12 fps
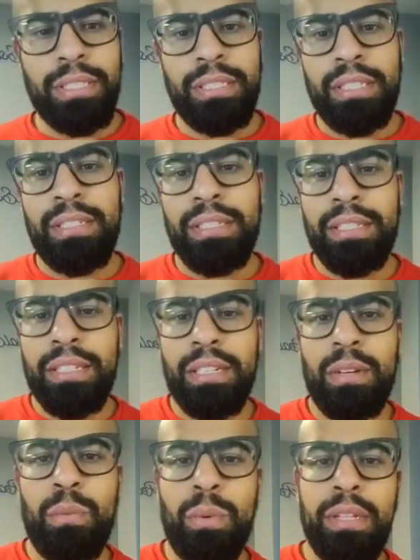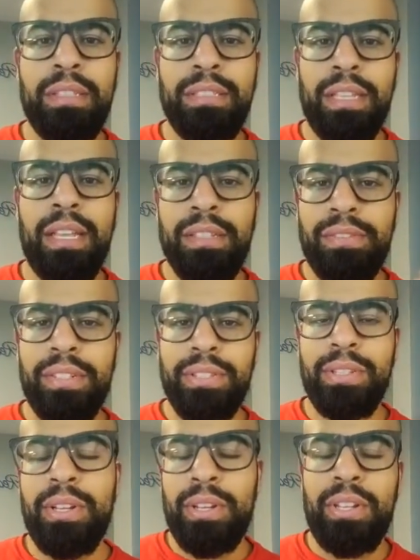there isn't a
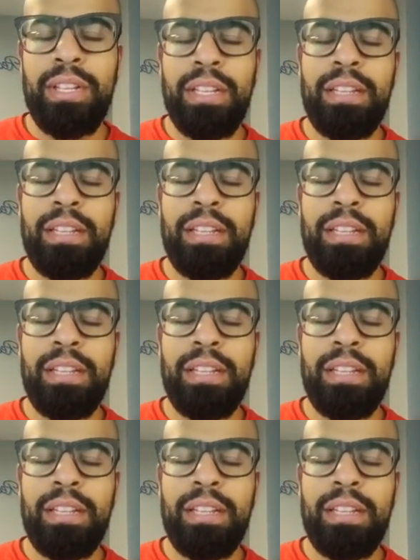one-size-fits-all.